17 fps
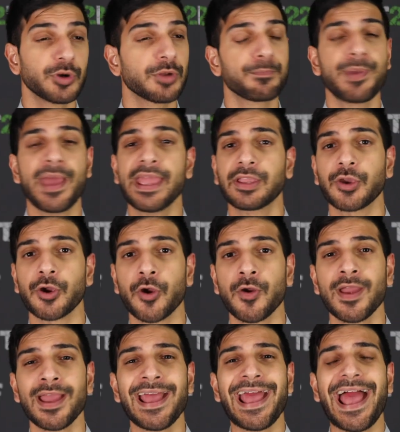Buda
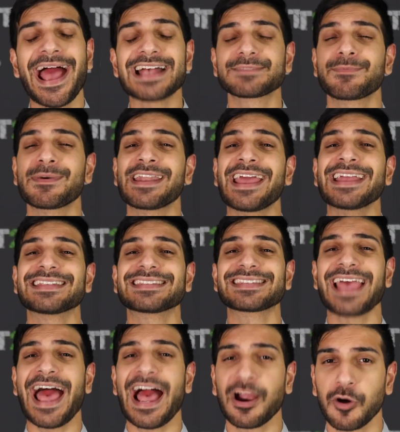Baker has been a
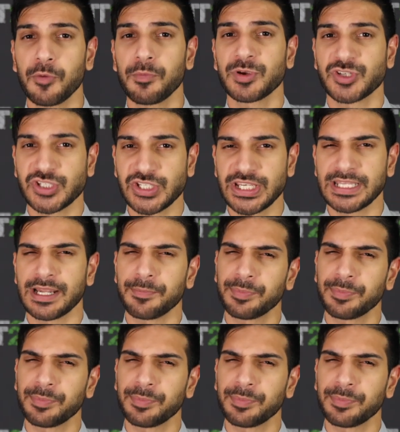tackle machine.